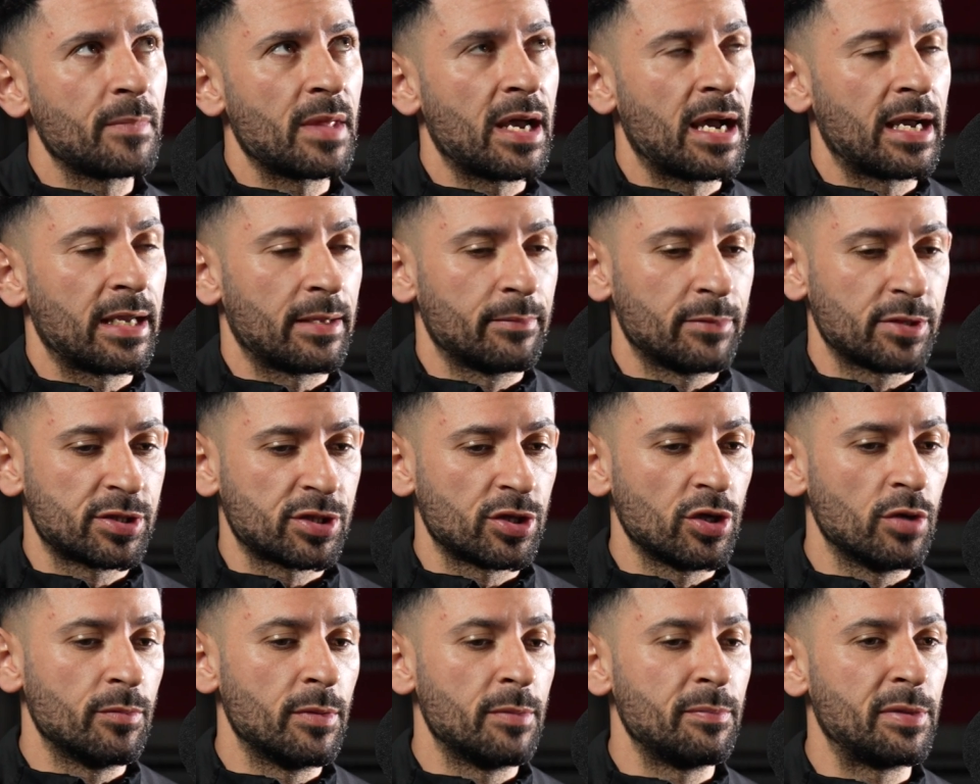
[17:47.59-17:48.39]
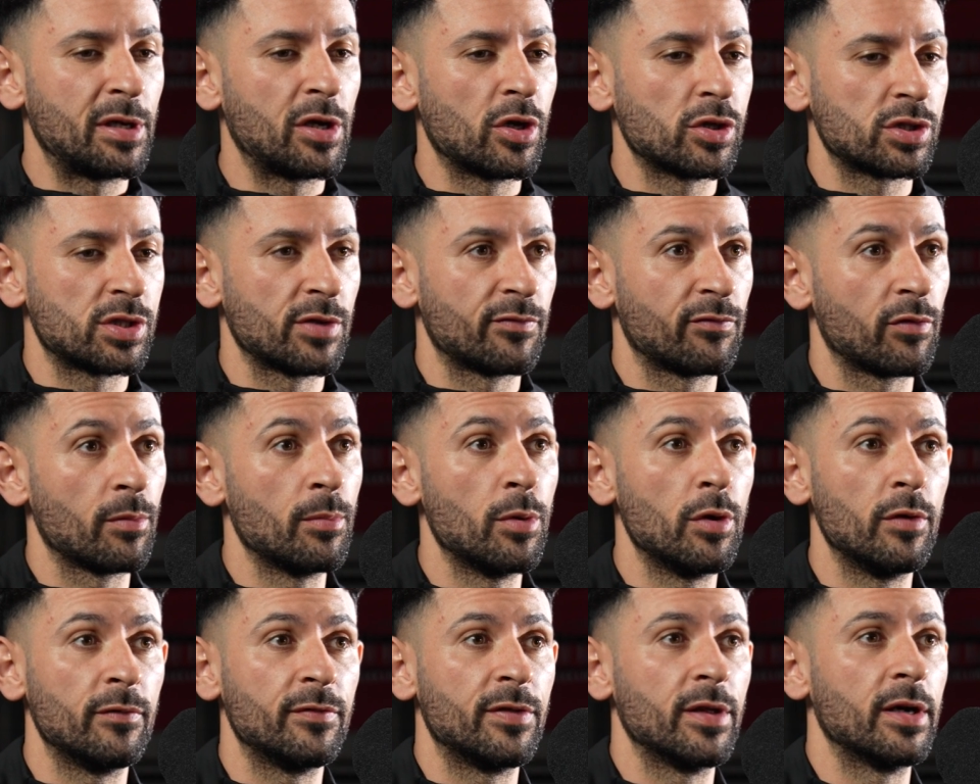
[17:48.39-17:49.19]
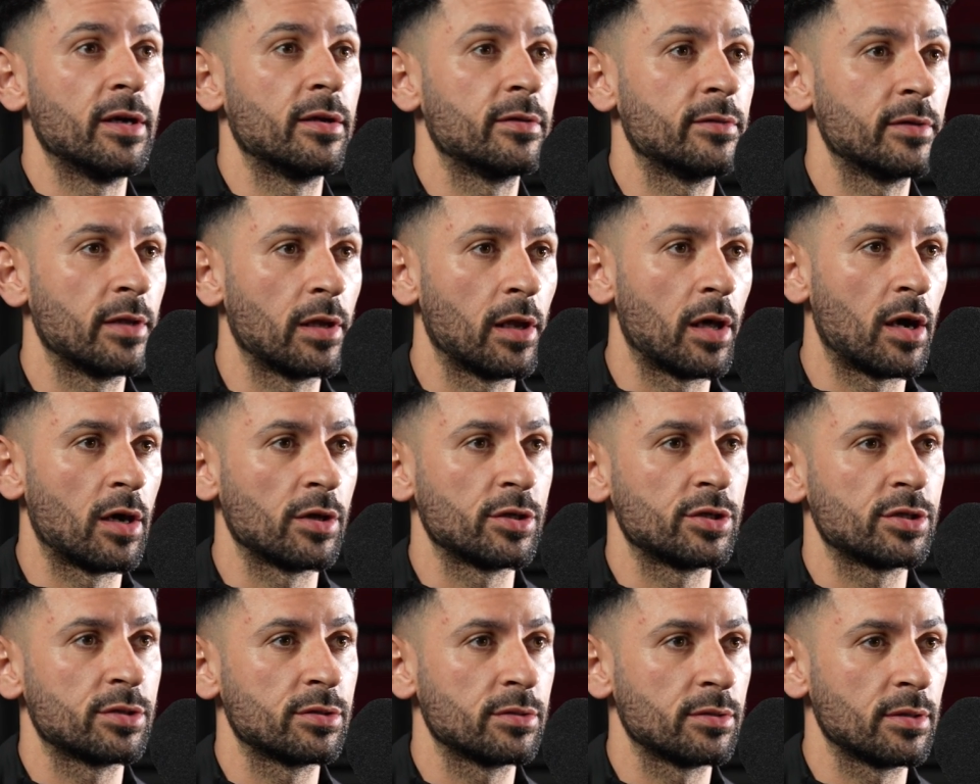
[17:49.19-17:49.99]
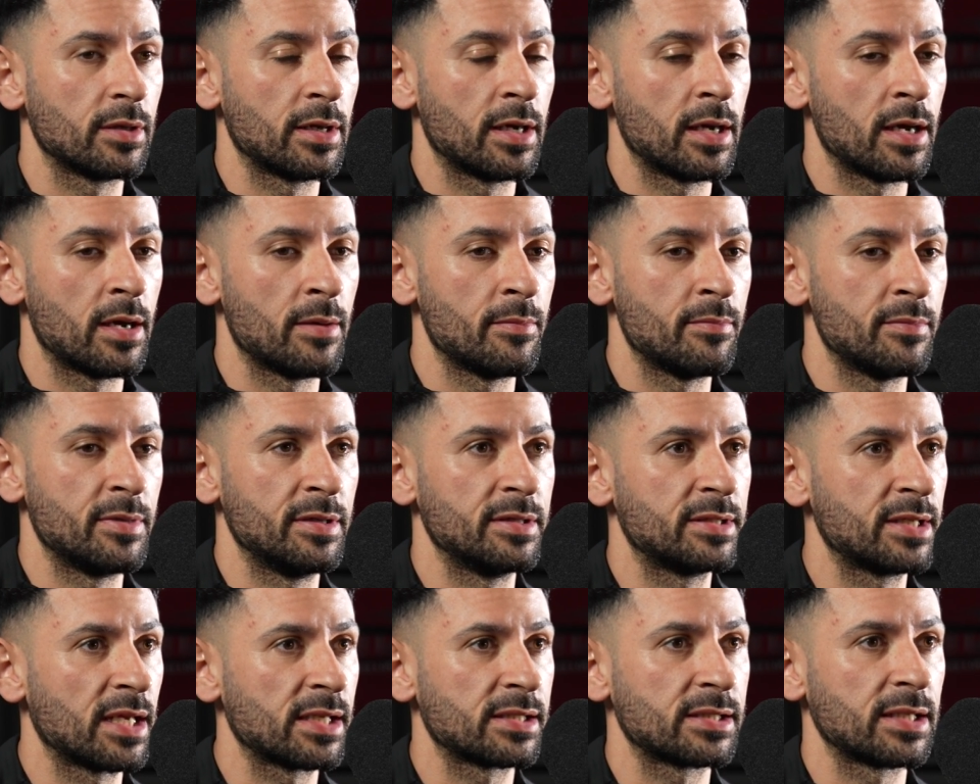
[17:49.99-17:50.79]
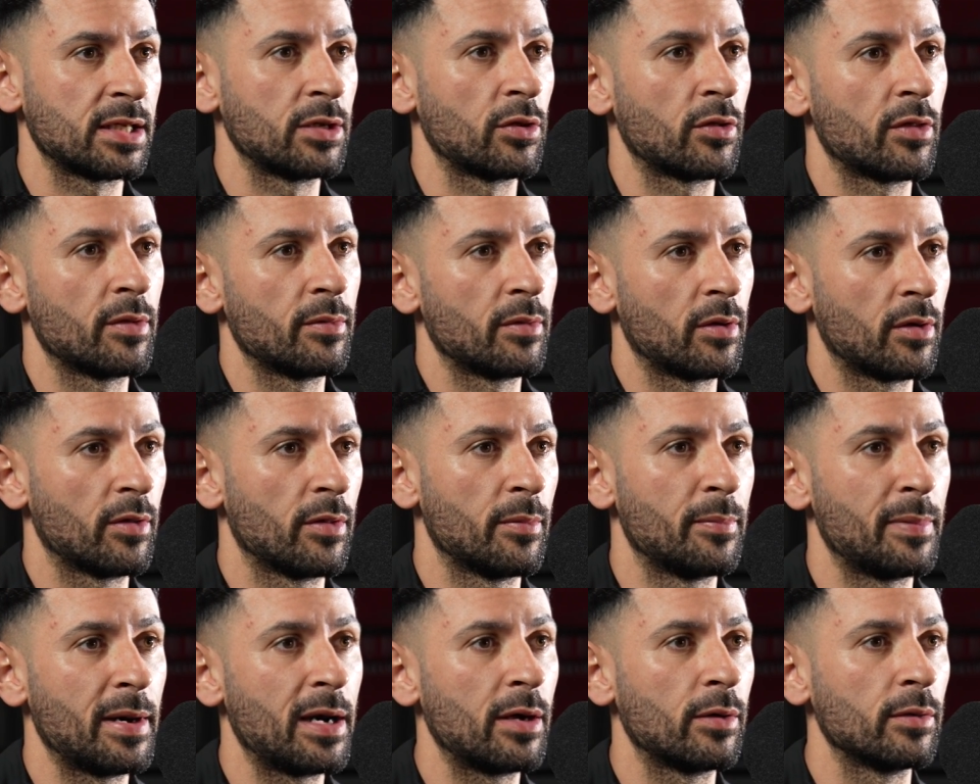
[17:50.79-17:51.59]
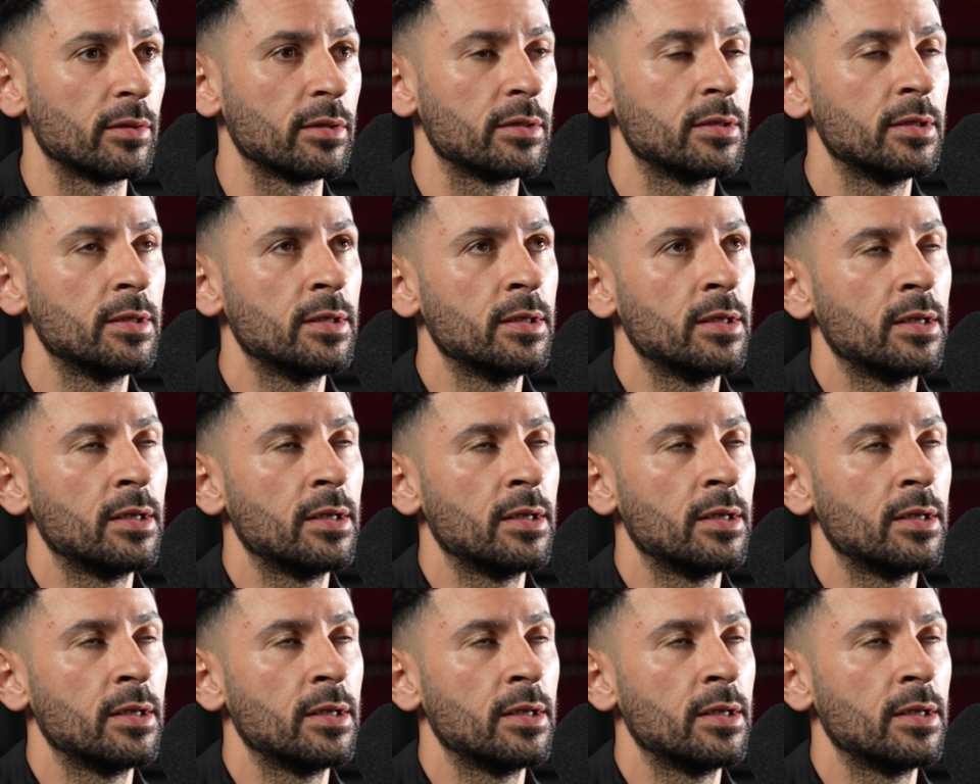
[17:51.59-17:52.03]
I am assuming because they've removed the large intestine or the bowel,